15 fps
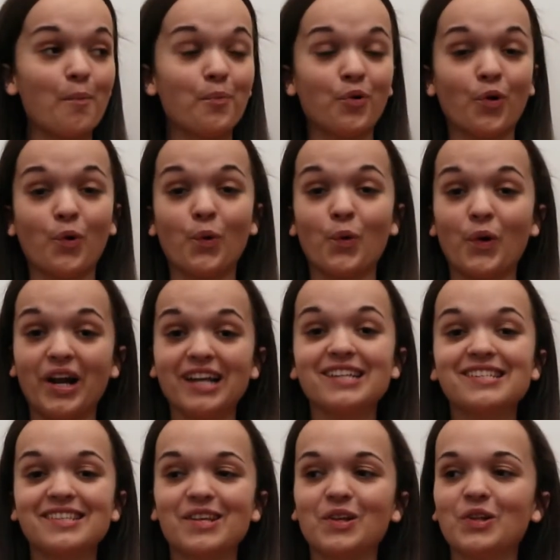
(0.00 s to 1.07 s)

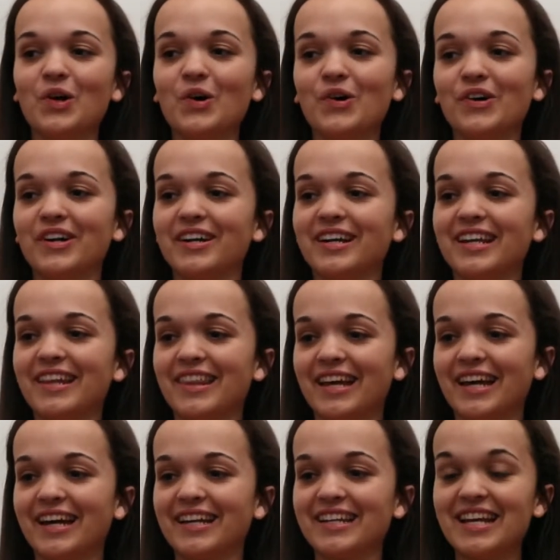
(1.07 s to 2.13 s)
praise the Lord
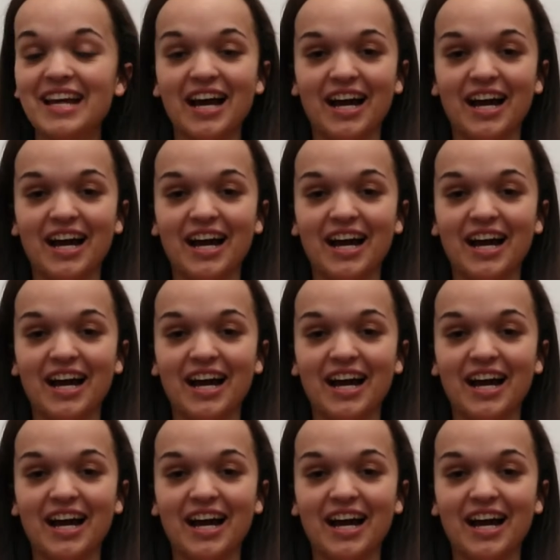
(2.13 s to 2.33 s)
that